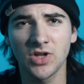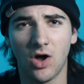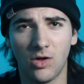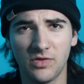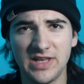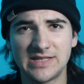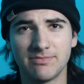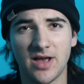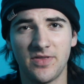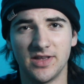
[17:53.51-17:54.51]
all these
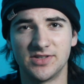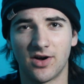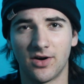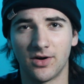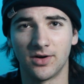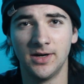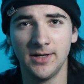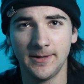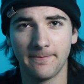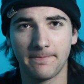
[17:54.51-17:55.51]
methods are
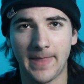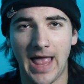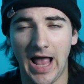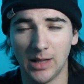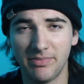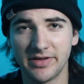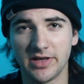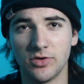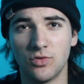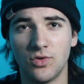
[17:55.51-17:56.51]
helping
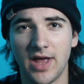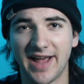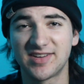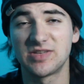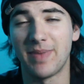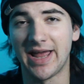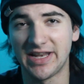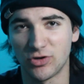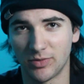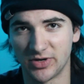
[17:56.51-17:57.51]
you
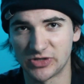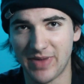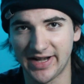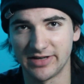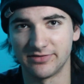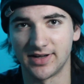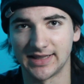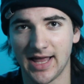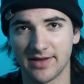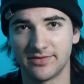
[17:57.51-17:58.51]
expand your perspective on
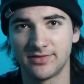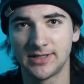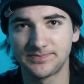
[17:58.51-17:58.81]
life.